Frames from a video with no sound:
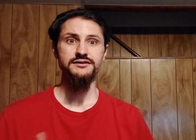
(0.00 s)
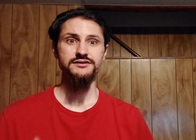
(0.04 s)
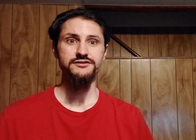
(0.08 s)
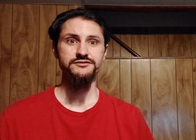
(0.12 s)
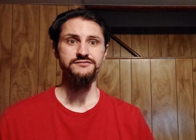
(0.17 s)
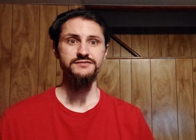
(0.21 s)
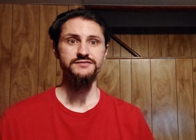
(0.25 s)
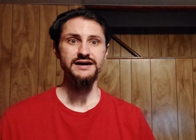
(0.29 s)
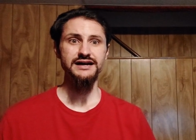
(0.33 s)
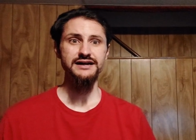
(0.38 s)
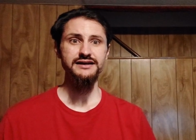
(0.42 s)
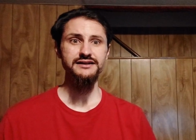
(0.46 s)
To
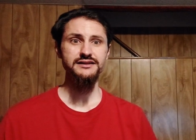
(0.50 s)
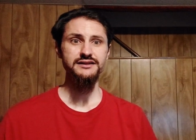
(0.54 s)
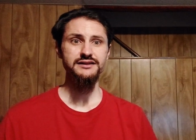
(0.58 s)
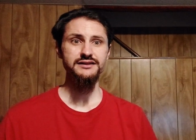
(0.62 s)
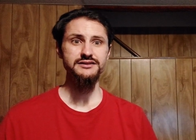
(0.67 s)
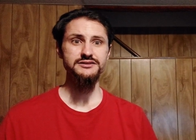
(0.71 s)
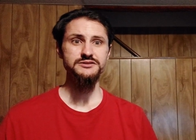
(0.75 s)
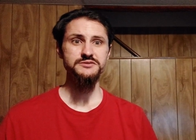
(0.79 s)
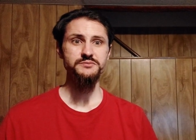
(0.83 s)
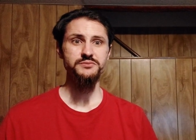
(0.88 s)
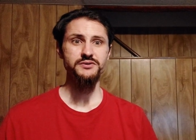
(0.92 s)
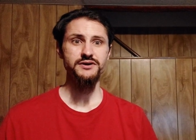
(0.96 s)
find
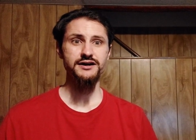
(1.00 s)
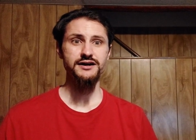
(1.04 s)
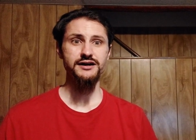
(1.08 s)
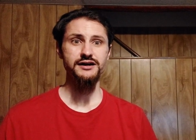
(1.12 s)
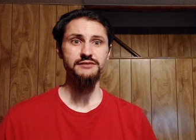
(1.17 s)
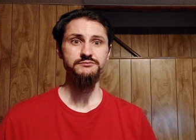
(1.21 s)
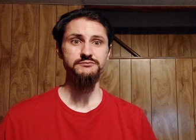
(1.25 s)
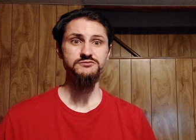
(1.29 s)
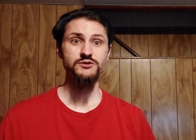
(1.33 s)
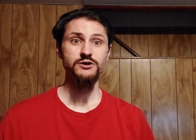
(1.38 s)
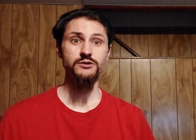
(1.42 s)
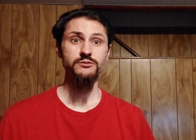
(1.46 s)
these
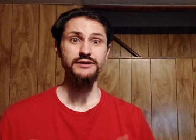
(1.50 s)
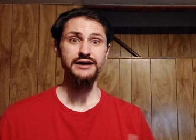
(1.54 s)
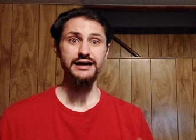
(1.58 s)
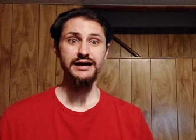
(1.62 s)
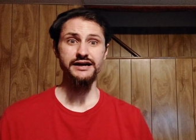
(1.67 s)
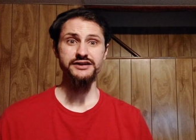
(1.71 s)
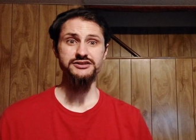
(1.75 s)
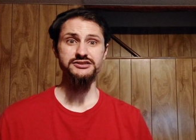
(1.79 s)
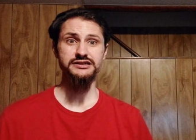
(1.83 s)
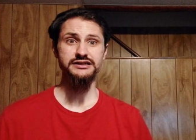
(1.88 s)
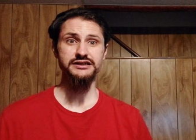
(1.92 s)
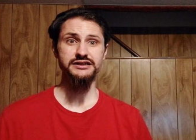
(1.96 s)
primes, what we
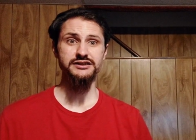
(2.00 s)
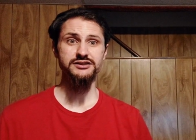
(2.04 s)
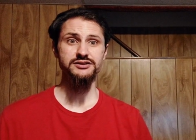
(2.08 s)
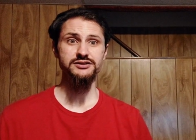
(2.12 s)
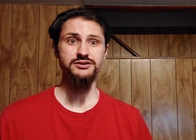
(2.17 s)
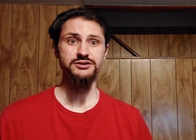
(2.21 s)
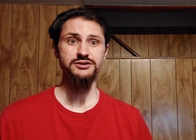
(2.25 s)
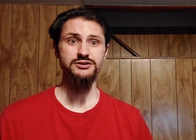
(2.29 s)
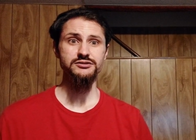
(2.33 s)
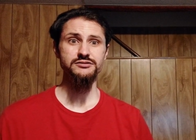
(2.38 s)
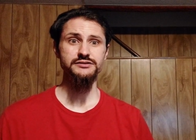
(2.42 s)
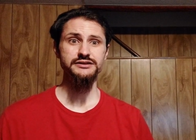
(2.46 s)
actually can
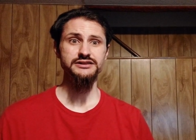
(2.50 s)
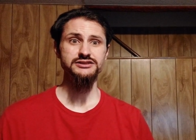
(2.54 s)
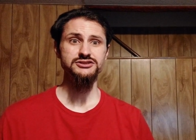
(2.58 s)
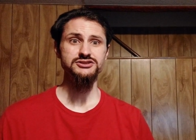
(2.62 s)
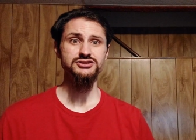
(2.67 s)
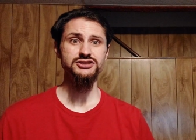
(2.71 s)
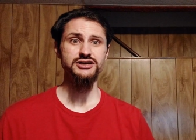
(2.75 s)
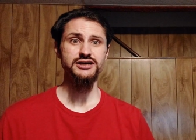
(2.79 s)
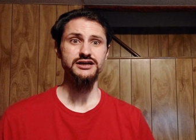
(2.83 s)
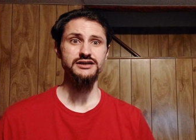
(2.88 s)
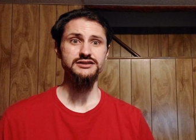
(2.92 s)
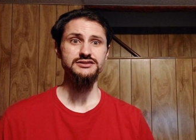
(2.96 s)
do is
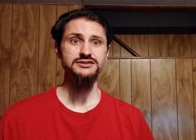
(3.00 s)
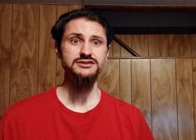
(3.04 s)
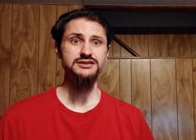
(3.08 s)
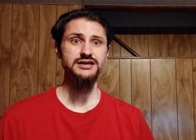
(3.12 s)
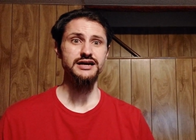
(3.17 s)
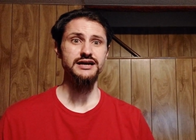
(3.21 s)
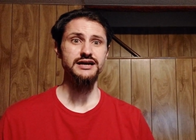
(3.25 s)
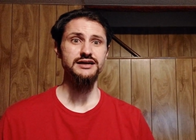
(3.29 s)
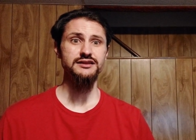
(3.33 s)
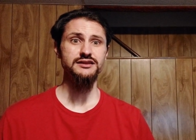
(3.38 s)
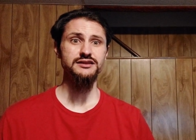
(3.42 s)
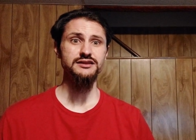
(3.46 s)
just
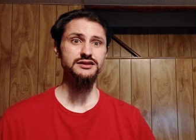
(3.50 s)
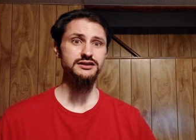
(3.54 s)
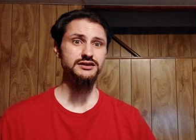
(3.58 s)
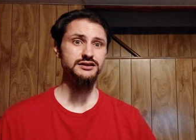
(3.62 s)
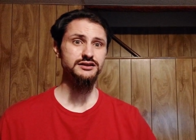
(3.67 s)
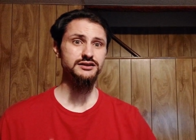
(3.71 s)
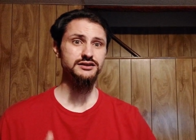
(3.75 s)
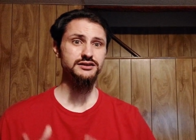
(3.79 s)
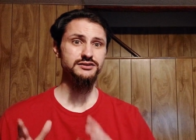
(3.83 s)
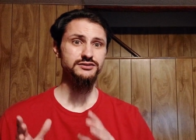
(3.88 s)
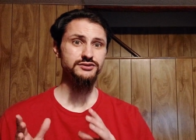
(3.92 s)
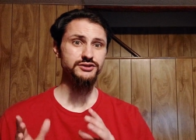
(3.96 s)
take the
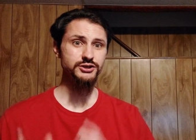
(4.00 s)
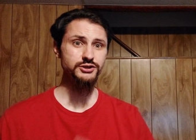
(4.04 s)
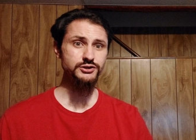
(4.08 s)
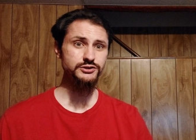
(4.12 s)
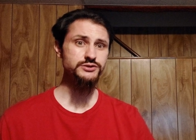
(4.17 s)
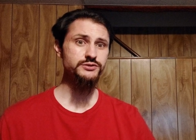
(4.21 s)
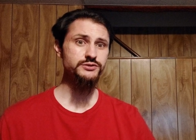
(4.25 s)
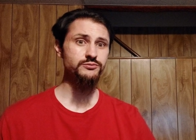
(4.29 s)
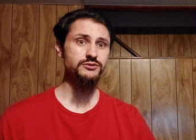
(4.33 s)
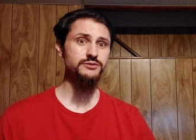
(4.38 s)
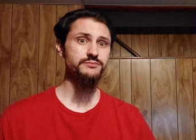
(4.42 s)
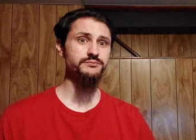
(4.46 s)

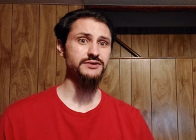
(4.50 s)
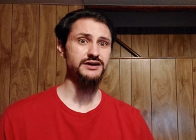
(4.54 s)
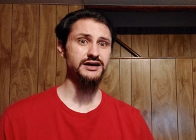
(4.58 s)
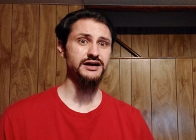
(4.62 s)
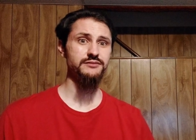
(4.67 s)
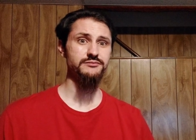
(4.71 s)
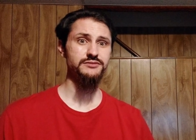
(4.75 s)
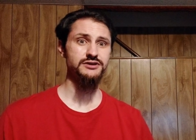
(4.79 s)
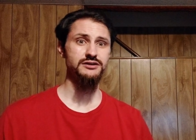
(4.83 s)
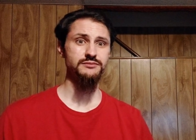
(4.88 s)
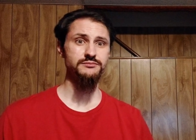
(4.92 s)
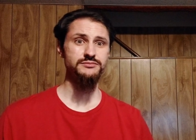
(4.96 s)
usual
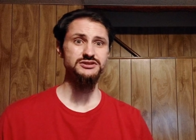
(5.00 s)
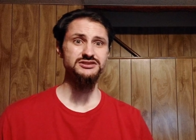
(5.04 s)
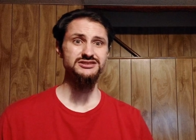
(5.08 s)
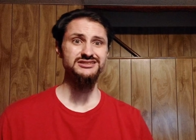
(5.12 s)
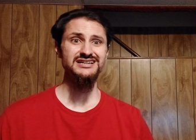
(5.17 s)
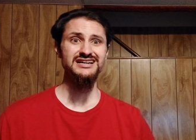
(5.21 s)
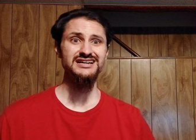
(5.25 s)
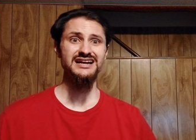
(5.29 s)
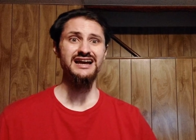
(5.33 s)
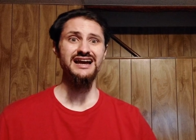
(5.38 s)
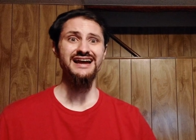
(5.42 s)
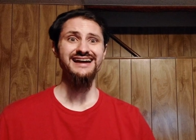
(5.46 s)
prime numbers
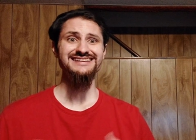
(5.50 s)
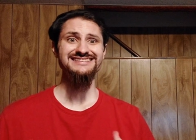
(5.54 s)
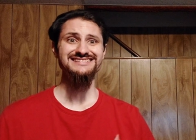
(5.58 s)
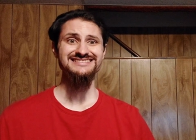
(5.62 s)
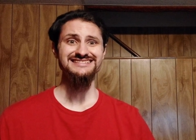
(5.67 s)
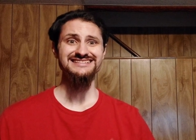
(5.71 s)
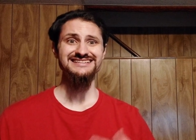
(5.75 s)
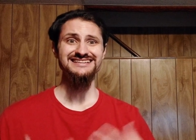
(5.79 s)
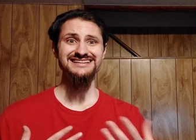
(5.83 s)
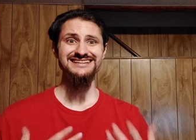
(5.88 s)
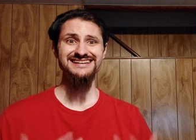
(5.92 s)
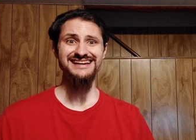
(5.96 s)
and
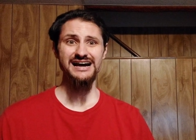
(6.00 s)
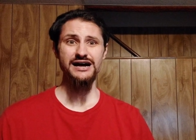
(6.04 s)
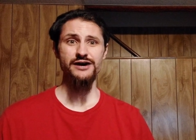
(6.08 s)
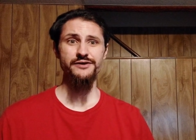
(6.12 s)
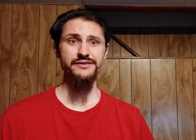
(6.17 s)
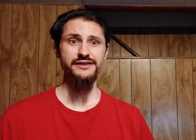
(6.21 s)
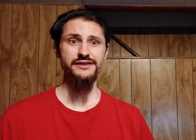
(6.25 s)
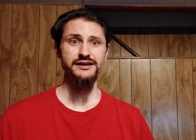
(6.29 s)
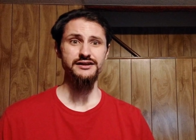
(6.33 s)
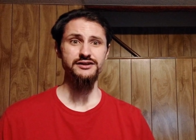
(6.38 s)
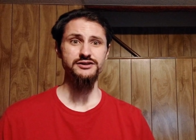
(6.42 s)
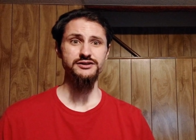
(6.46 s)
see
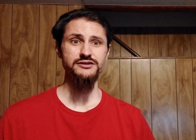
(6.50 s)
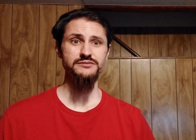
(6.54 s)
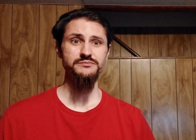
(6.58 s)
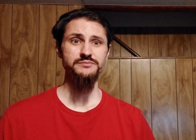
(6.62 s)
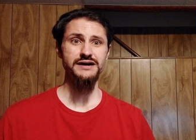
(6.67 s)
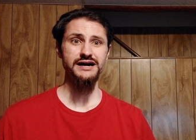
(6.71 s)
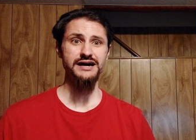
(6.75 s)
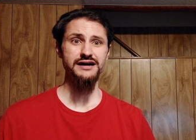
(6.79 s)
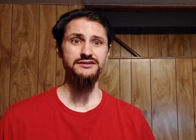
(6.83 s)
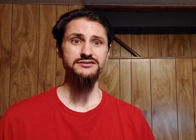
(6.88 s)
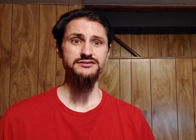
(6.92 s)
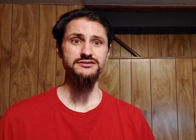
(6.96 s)
how they could
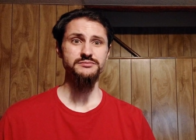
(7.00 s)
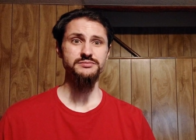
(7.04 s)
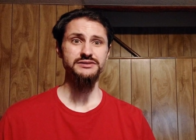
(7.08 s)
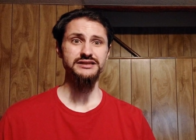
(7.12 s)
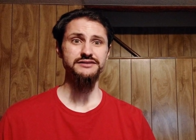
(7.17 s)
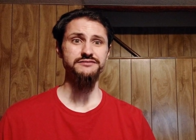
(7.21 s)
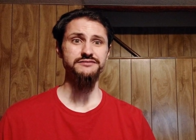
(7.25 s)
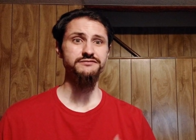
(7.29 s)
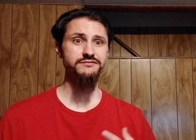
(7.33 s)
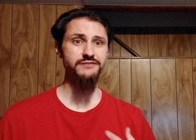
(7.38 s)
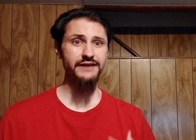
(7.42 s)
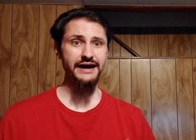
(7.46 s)

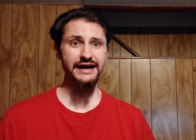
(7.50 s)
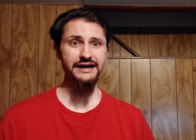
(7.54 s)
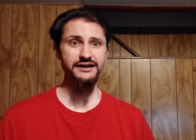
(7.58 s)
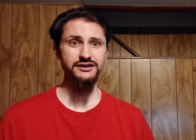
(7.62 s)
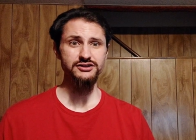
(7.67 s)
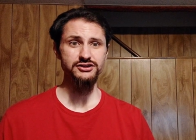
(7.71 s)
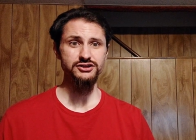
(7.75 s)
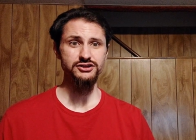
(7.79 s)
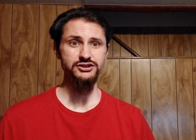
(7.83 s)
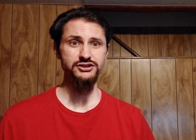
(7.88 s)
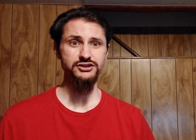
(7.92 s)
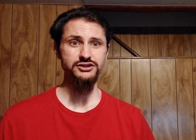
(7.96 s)
possibly
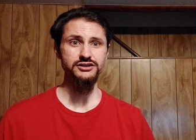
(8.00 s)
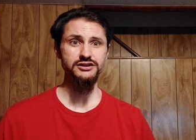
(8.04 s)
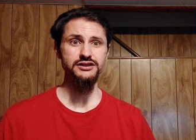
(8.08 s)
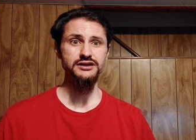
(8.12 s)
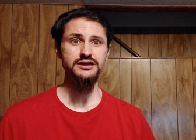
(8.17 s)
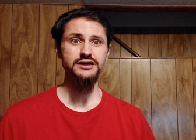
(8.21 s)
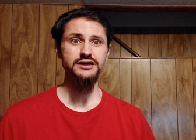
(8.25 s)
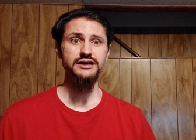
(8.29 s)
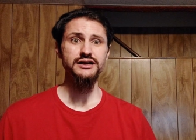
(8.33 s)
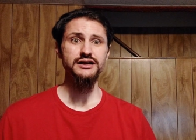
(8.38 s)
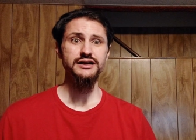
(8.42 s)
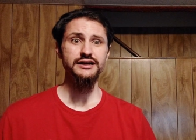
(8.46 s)
factor
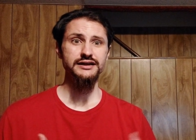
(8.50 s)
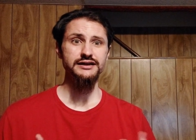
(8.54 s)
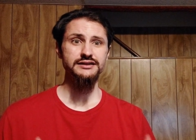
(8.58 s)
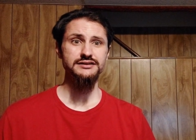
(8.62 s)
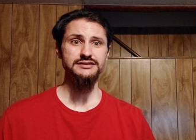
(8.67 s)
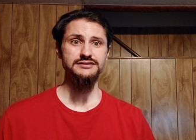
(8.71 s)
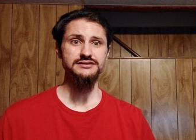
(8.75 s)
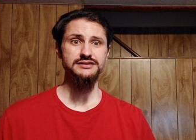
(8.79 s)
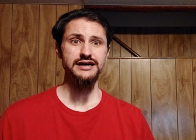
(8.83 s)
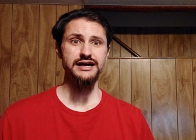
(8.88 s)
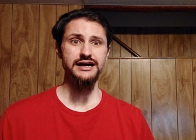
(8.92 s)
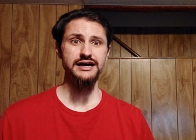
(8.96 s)

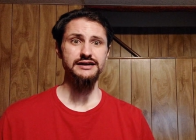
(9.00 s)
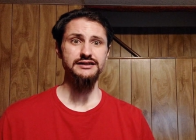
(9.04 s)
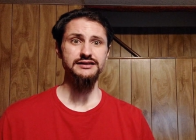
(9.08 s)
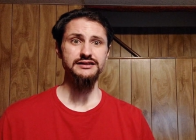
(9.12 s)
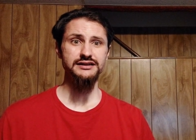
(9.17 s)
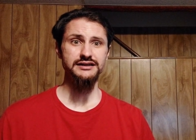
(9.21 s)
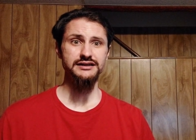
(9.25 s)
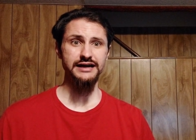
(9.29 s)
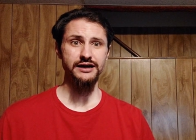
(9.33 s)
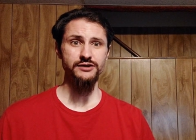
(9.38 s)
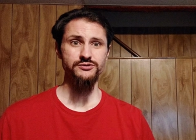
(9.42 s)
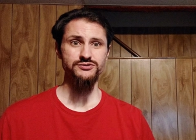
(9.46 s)
inside
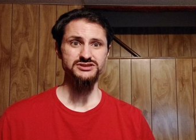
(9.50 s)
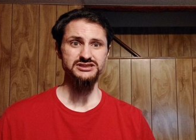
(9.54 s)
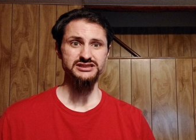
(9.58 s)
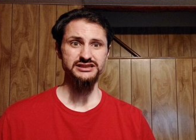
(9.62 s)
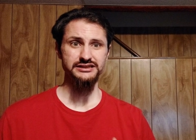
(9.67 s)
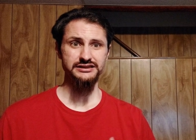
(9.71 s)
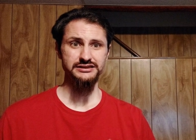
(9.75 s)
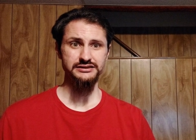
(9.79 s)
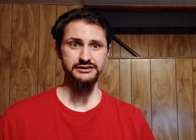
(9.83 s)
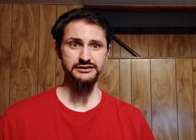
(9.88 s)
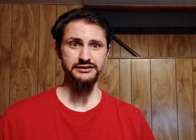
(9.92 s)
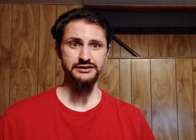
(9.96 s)
the
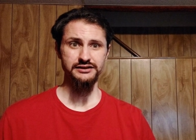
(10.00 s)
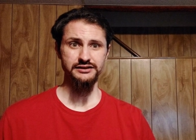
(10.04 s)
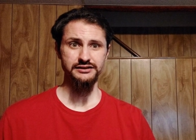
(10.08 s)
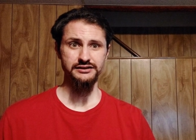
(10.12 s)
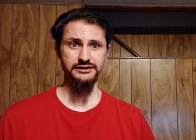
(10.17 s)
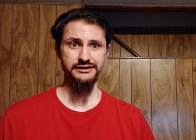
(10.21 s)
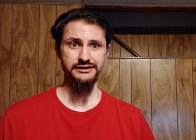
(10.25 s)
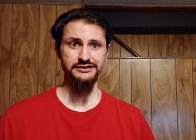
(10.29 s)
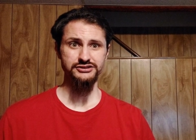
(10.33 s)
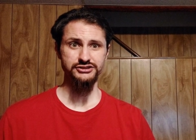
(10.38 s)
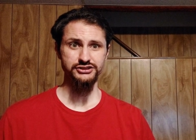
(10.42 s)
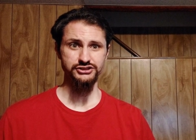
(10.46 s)
Gaussian
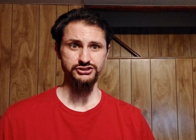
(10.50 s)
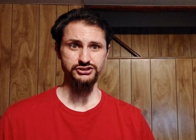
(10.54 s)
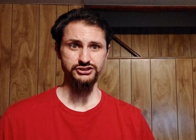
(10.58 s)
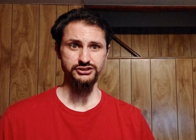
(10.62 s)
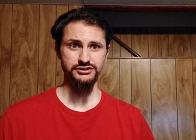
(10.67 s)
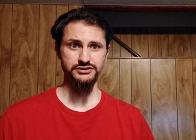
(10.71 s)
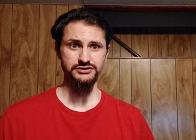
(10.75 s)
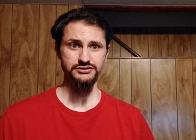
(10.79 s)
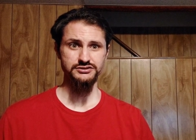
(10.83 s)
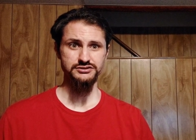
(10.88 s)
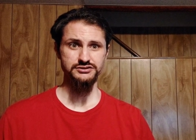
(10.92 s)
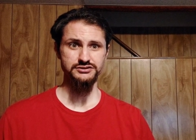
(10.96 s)

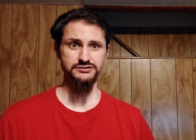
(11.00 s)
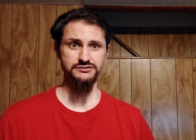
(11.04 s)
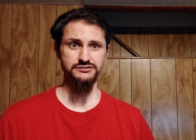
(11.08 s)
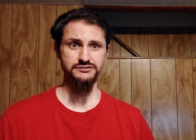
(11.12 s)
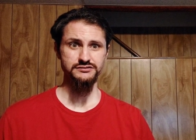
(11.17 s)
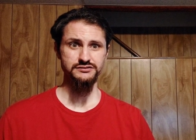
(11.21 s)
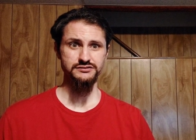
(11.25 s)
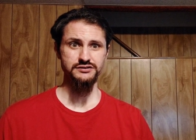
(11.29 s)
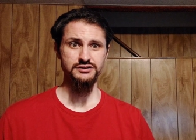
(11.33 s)
integers.